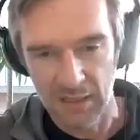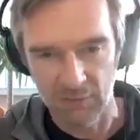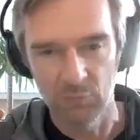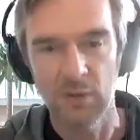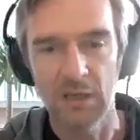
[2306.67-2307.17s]

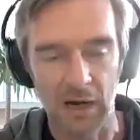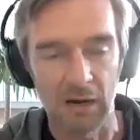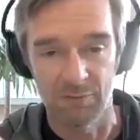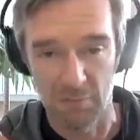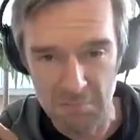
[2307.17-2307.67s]
If we,
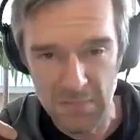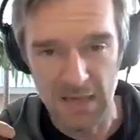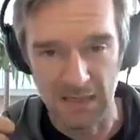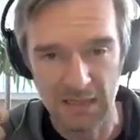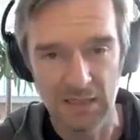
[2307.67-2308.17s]
for
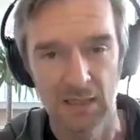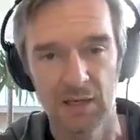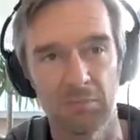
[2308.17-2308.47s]
me,